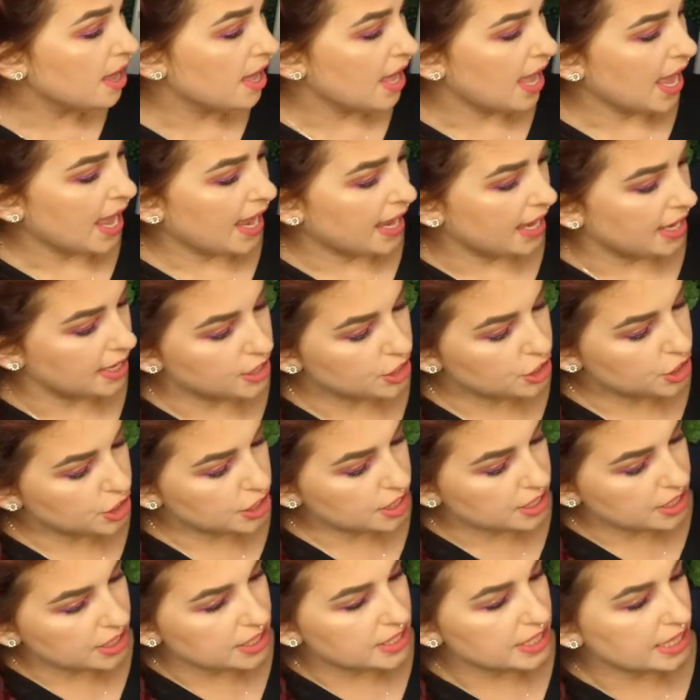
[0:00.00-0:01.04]
And
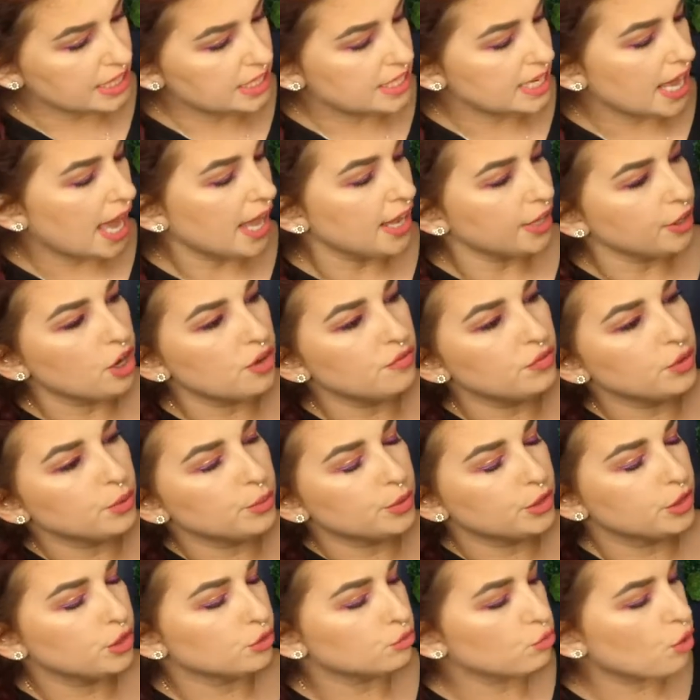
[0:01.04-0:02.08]
just the detailing of it
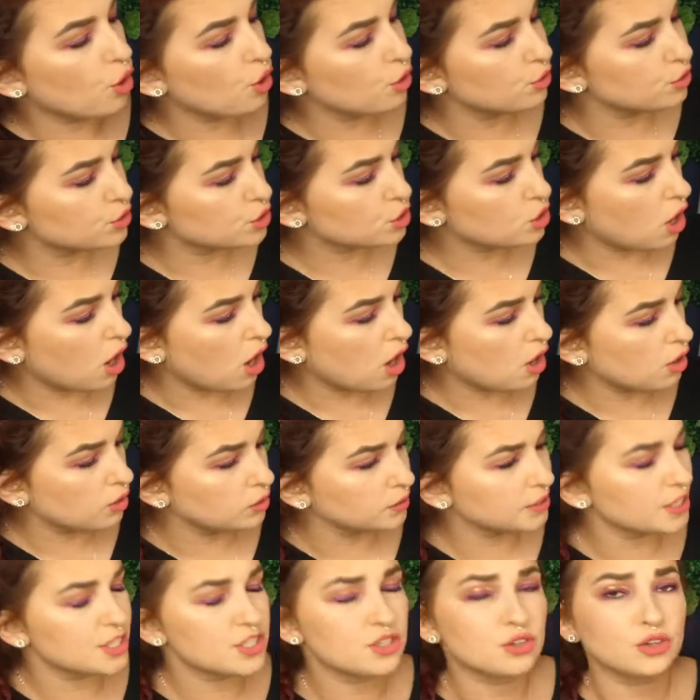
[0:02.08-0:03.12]
with the rose
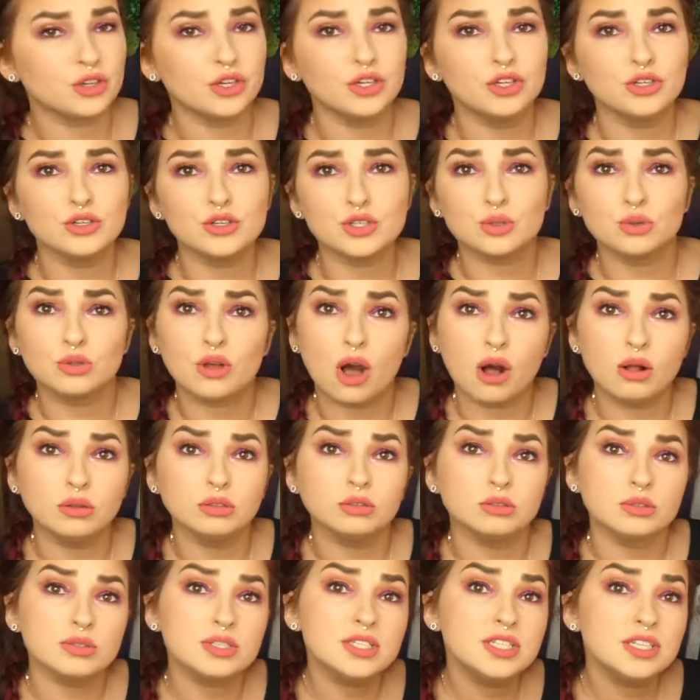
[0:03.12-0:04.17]
gold, it's not your usual
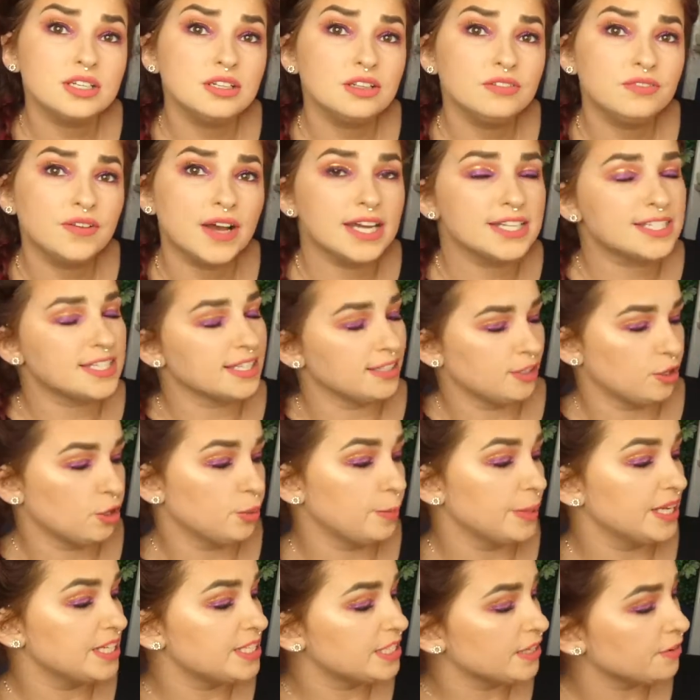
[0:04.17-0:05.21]
gold or silver, it's a little
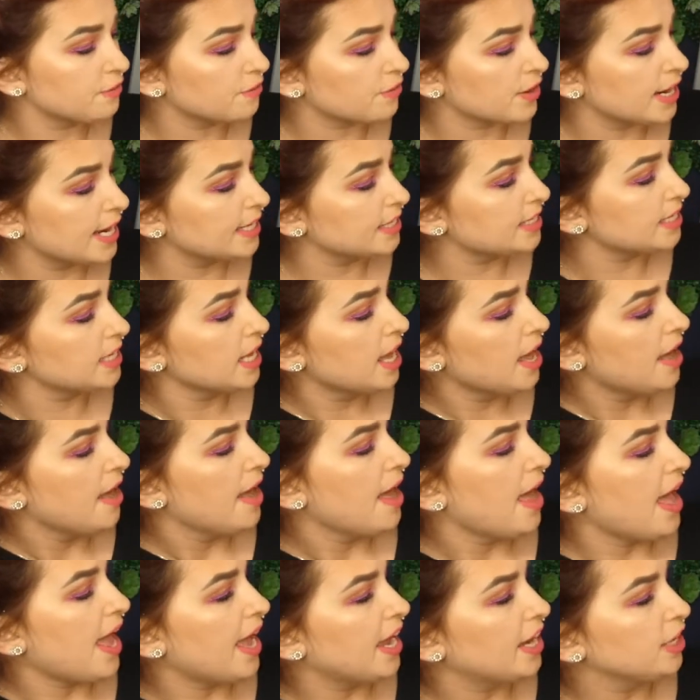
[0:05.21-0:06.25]
bit different.
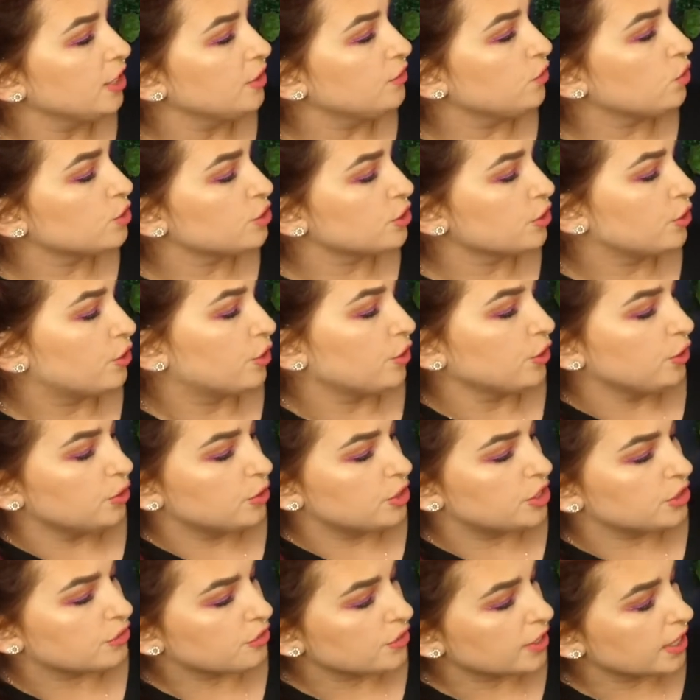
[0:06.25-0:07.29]
And you've also got your
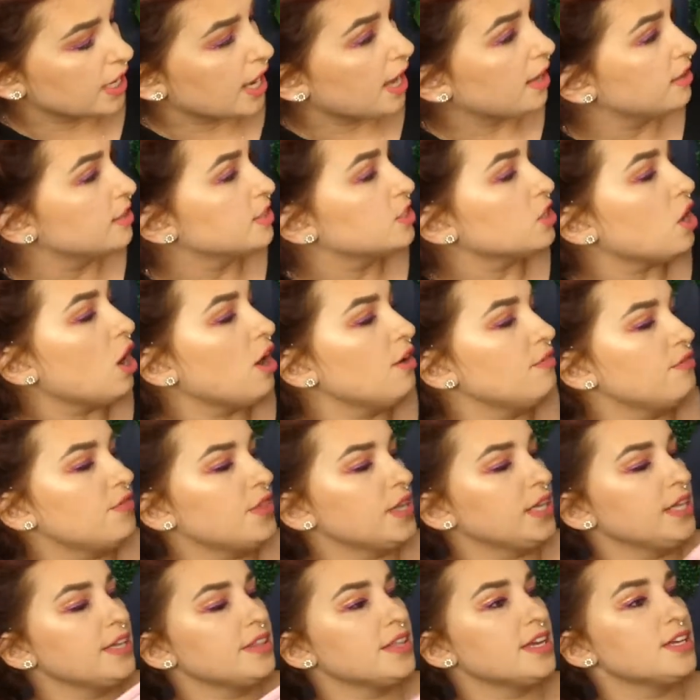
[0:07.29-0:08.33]
different colors of the
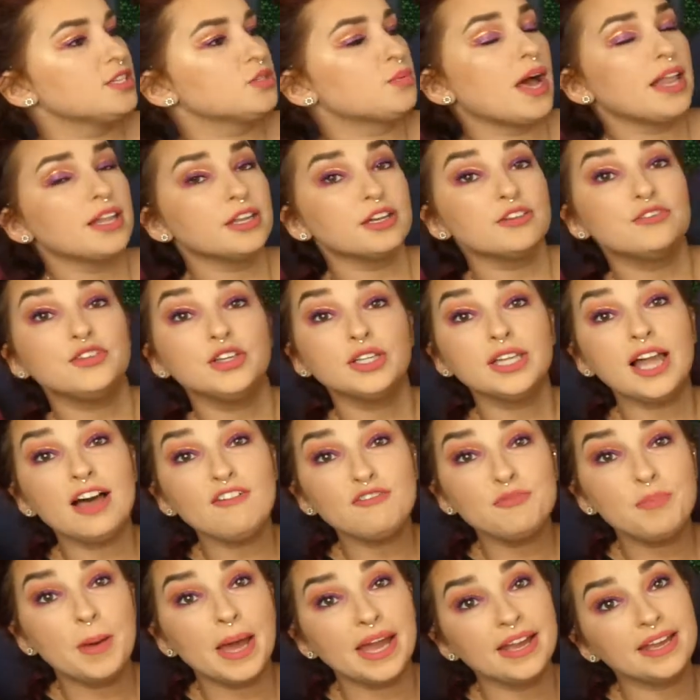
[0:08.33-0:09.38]
leather as well. And if you
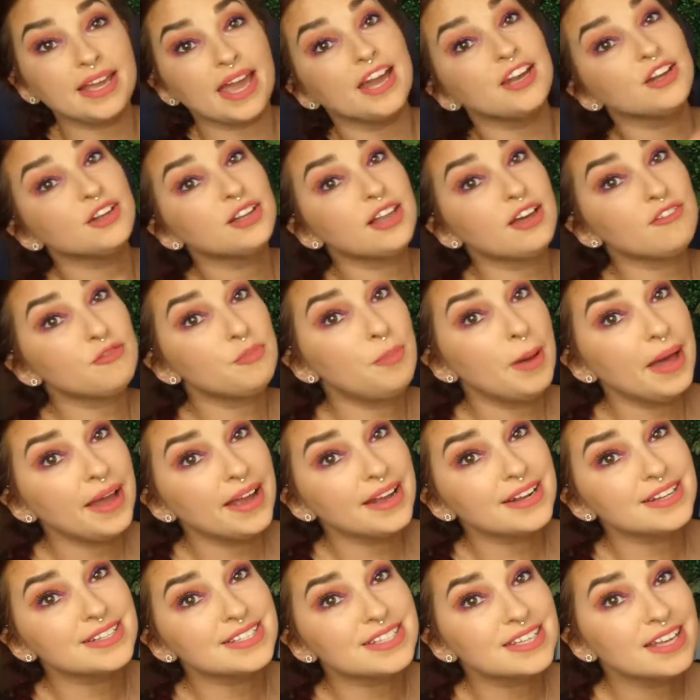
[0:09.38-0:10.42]
love pink and you love
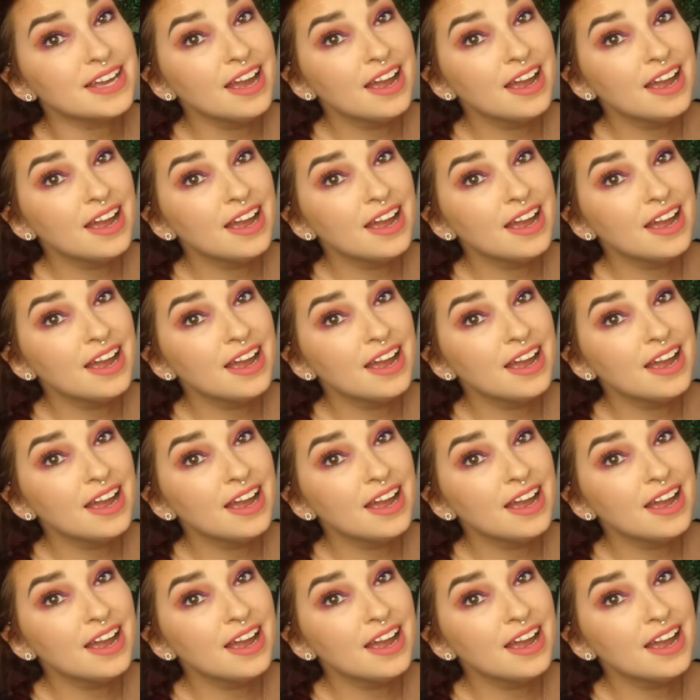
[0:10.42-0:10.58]
pigs,